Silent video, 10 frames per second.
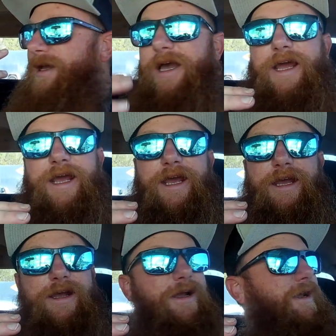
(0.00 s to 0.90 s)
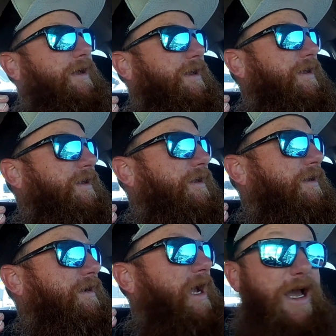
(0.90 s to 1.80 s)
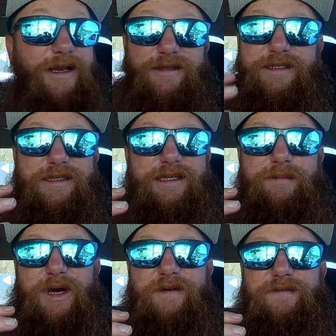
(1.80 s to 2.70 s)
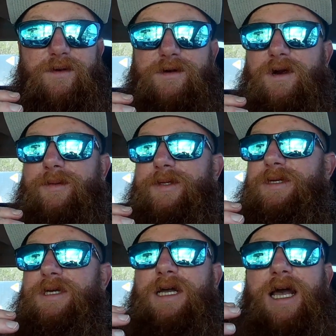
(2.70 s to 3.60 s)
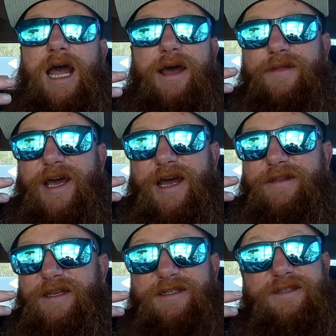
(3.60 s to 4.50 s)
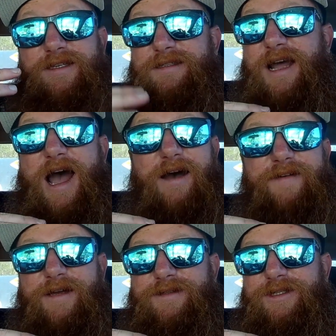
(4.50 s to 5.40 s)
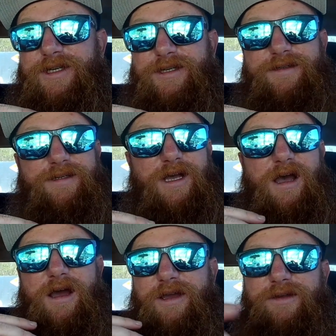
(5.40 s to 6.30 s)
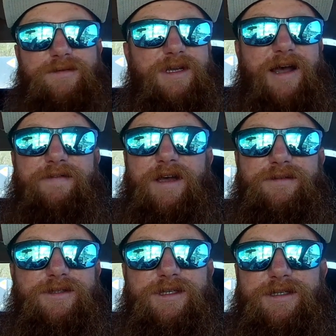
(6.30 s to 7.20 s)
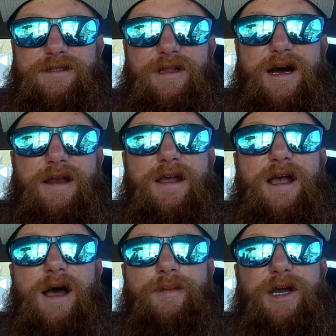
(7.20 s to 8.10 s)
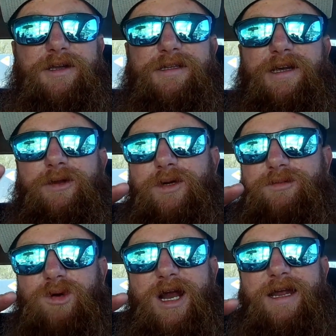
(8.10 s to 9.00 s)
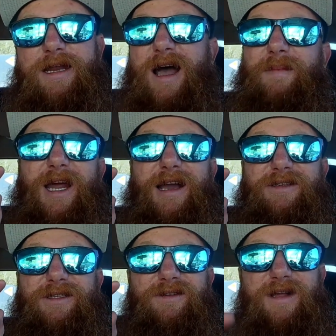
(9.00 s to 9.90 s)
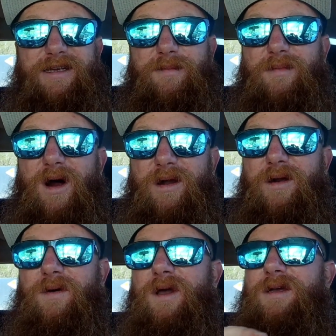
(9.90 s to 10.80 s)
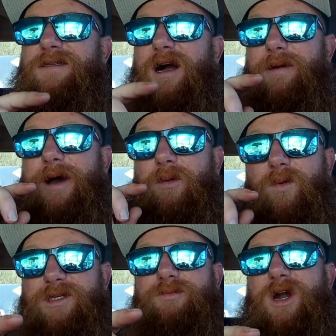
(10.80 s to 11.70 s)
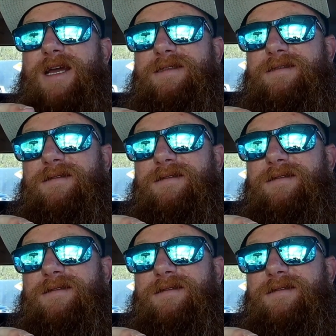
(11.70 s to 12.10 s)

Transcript: 16-pound fluorocarbon. And then this is just a half-ounce jig. I use half-ounce jigs a lot. I'm not going to tell you which brand. I might actually do that tomorrow. Talk about which brands